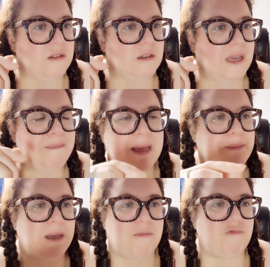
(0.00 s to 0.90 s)
and
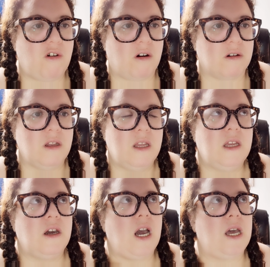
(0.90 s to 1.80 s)
maybe I'm wrong,
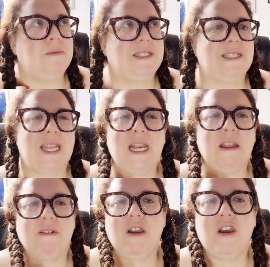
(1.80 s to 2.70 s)

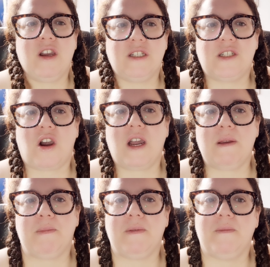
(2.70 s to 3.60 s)
Cecilia Ahern
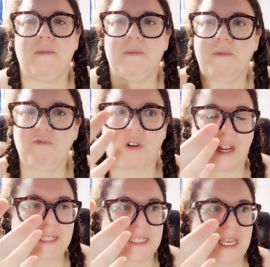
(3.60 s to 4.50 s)
type
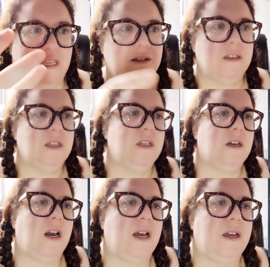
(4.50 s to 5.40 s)
writing.
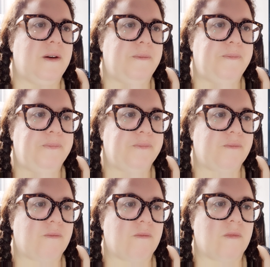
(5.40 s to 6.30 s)

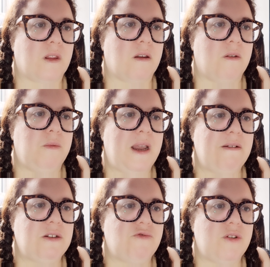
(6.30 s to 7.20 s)

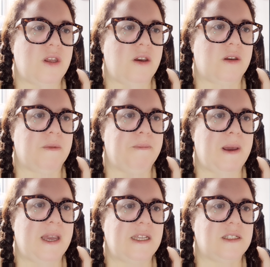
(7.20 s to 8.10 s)
Where is Ruth Hogan
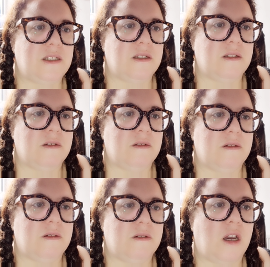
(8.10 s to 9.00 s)
based?
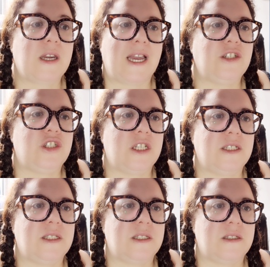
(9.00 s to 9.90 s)
Okay,
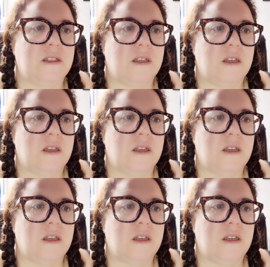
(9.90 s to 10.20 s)
is